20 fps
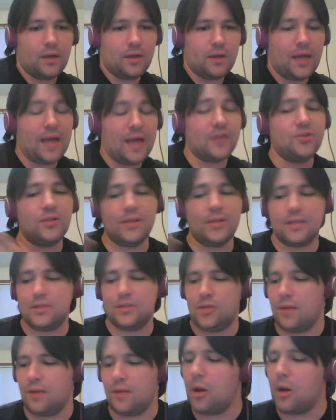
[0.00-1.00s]
actually, let's
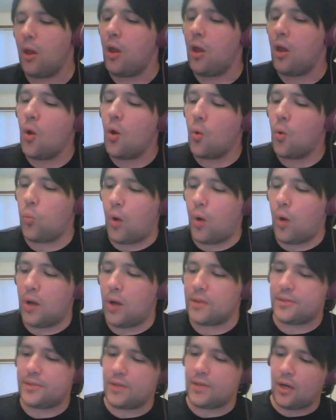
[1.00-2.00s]
talk about it.
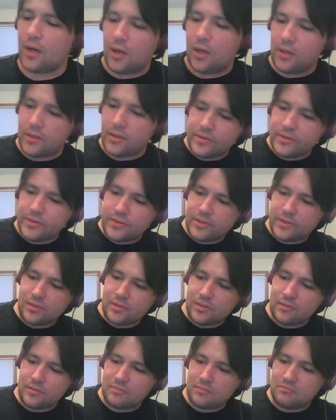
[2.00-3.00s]
What
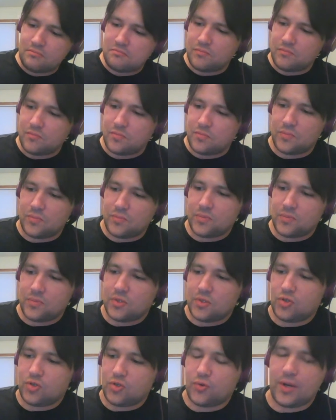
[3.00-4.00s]
does
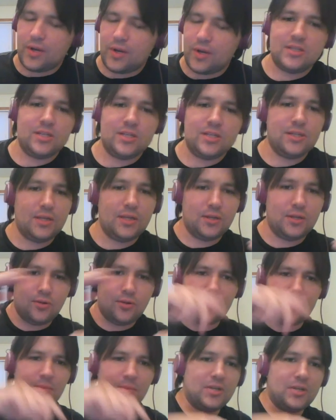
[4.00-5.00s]
transitioning through
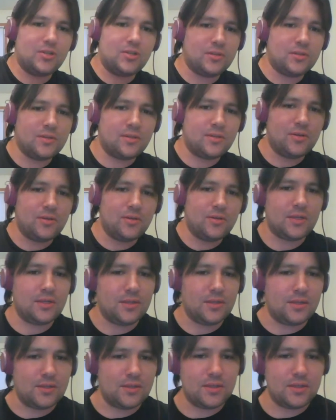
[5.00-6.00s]
dimensions using
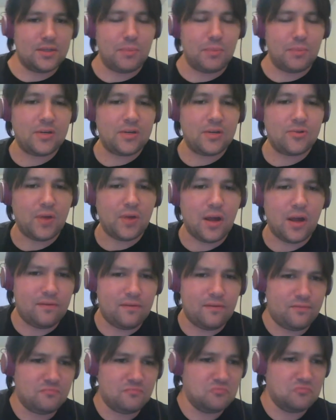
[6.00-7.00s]
the spike drive
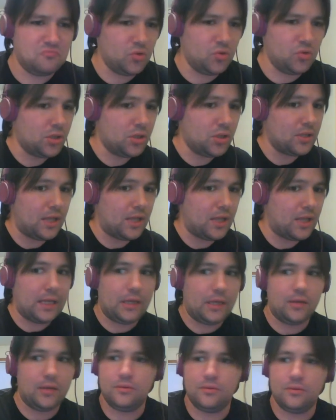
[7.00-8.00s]
look like?